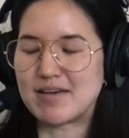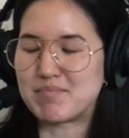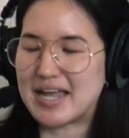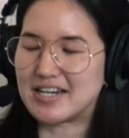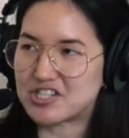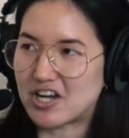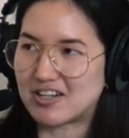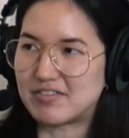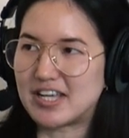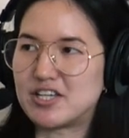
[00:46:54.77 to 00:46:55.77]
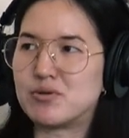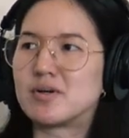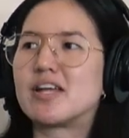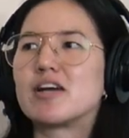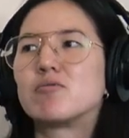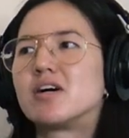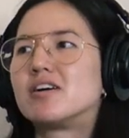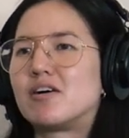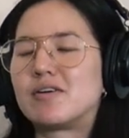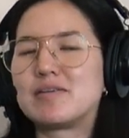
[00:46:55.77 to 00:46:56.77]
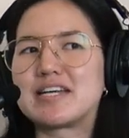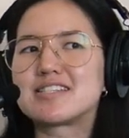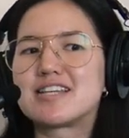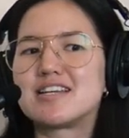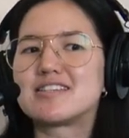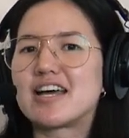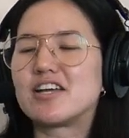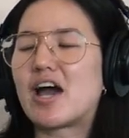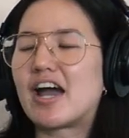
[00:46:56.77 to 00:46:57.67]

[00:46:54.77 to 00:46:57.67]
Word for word: that managed all of it you were like well it only makes sense that